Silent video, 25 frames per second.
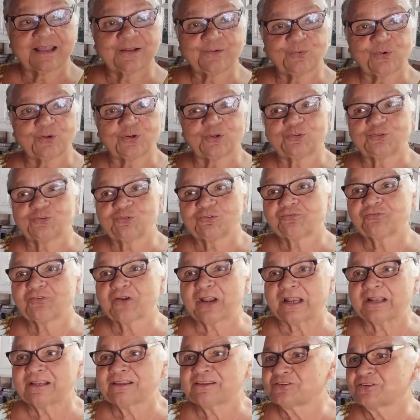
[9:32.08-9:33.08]
and one or two
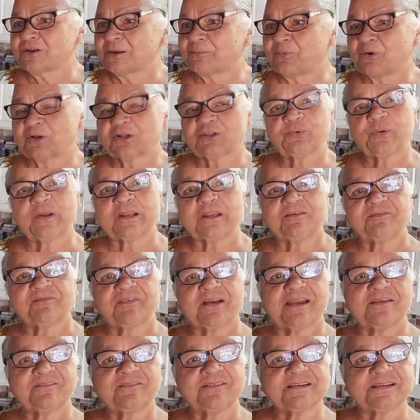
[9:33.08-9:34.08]
friends, so about
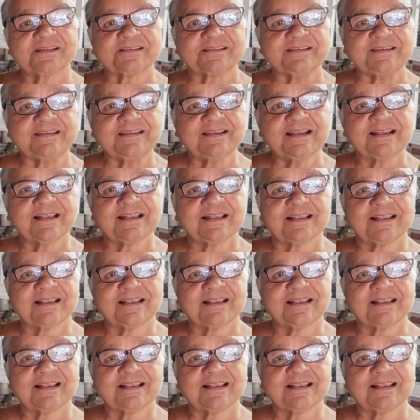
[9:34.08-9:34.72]
25-30.